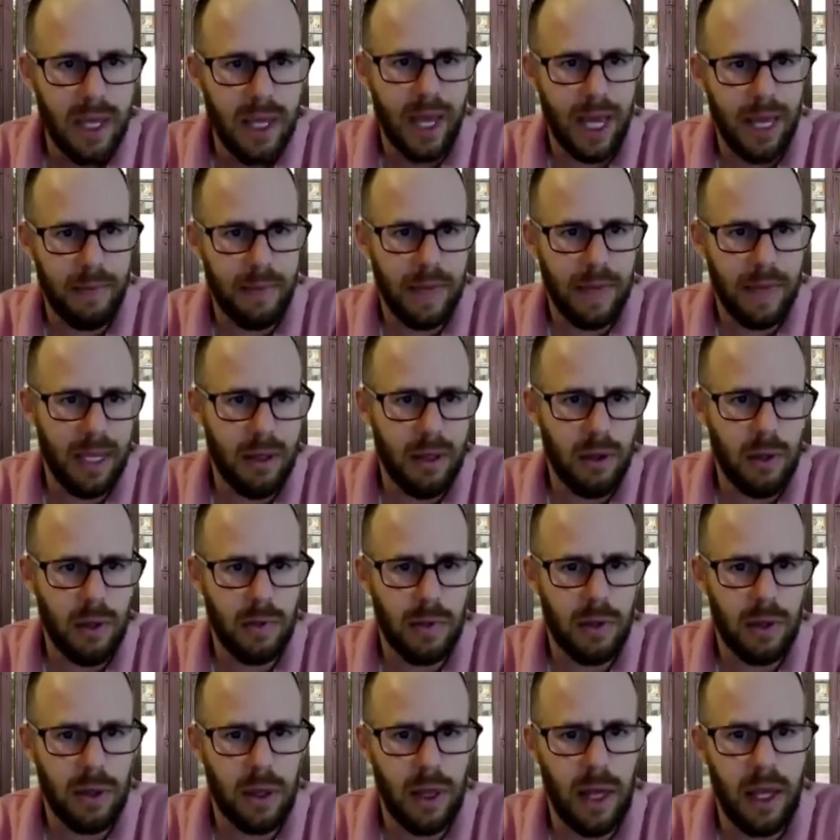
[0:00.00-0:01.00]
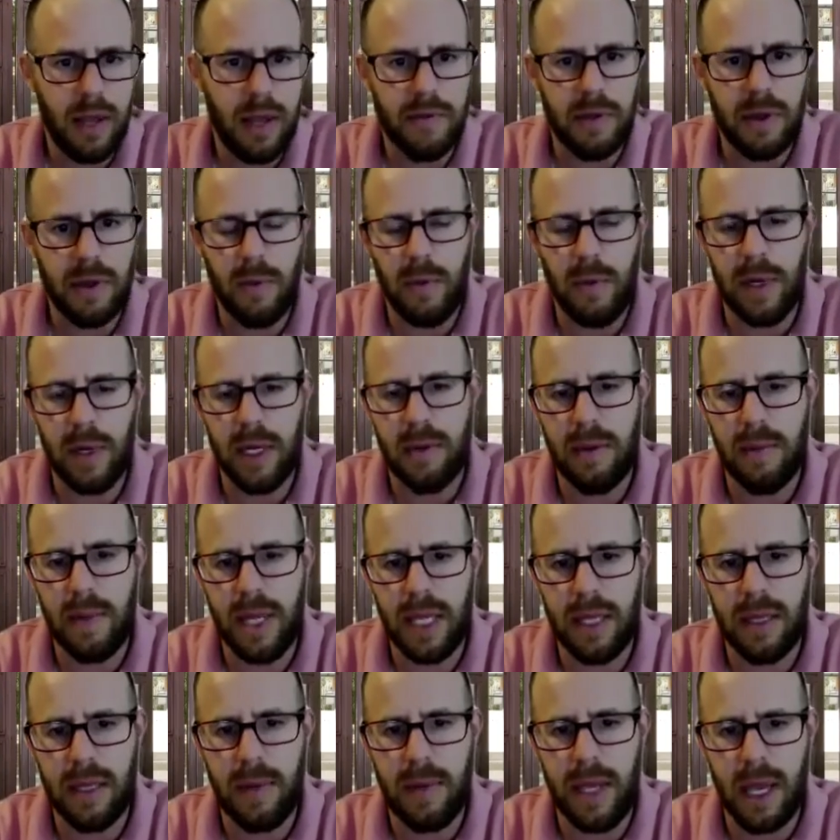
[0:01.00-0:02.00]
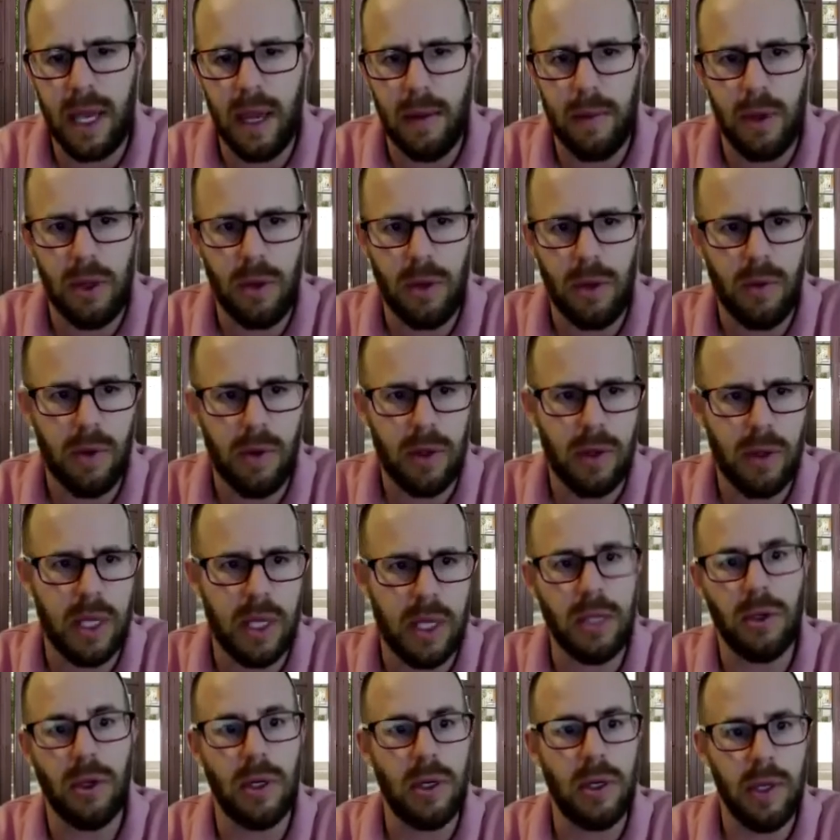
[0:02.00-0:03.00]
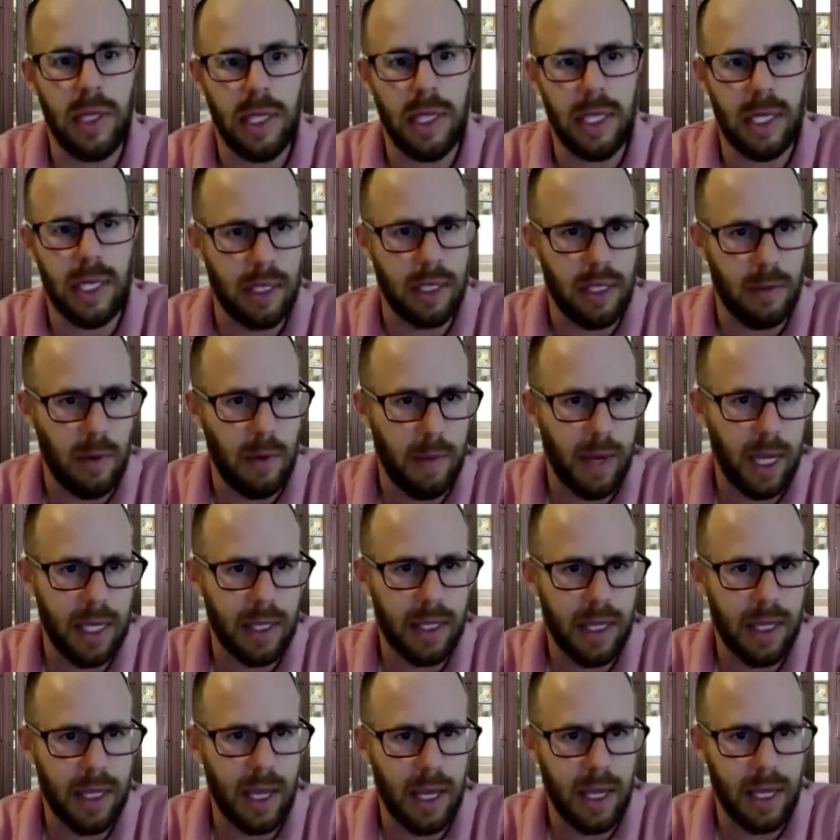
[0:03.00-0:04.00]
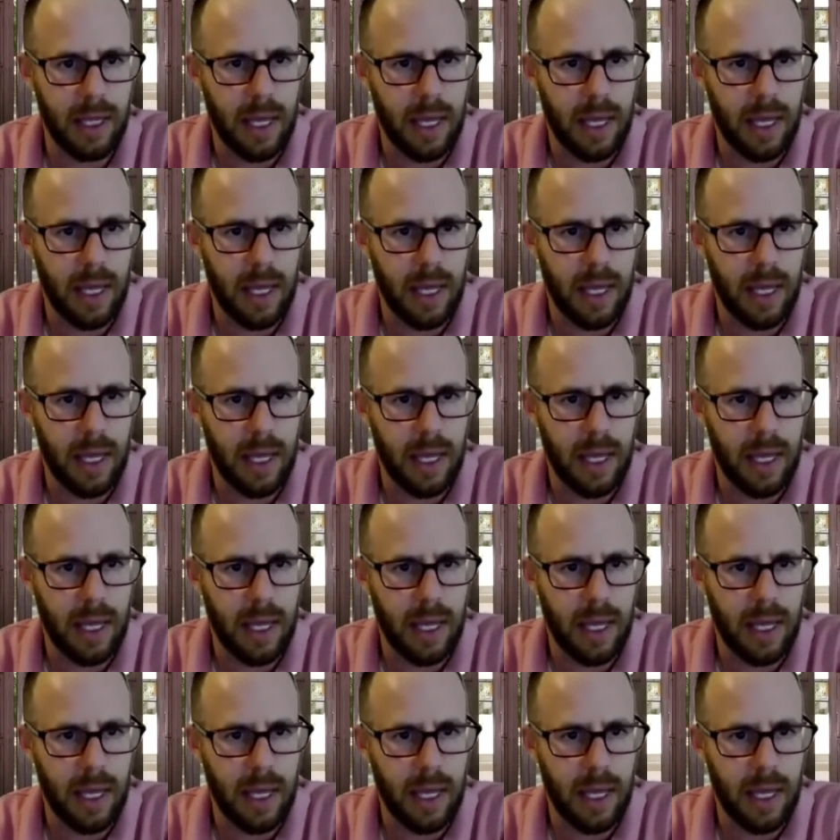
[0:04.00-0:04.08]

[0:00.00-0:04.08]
in Jewish life. So what does it mean to become a Jewish digital citizen, we might say,